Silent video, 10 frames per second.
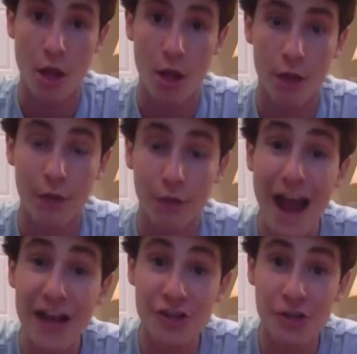The
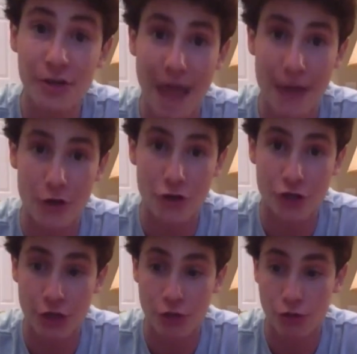fraction of
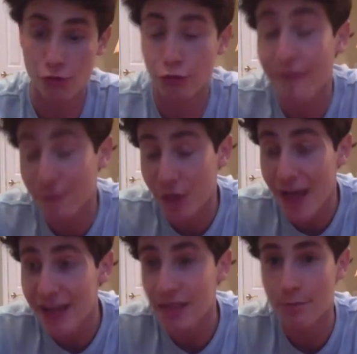energy
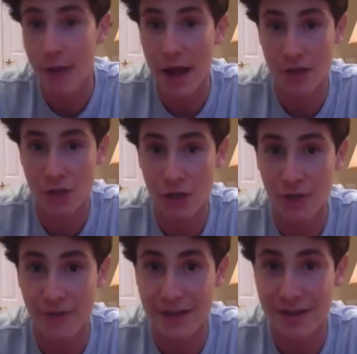reflected by a
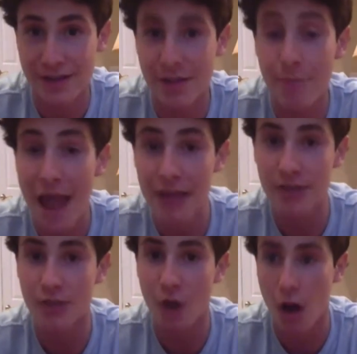surface
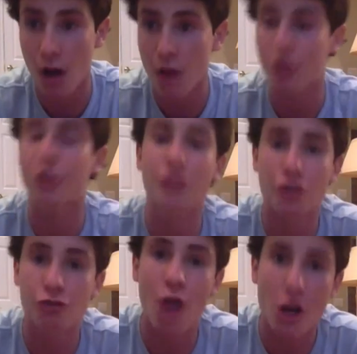depends on the
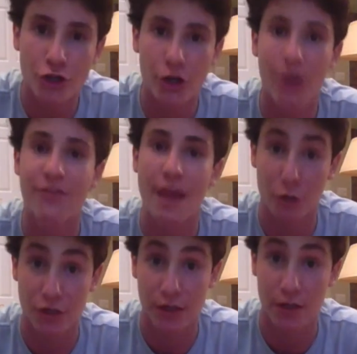structure of that
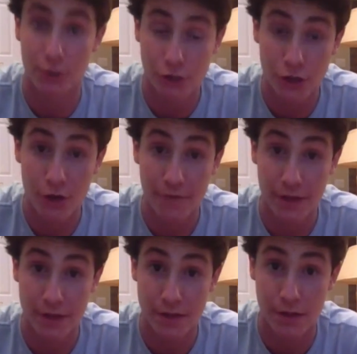particular
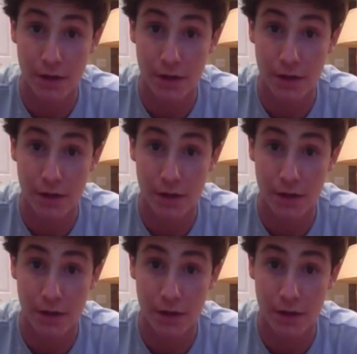surface.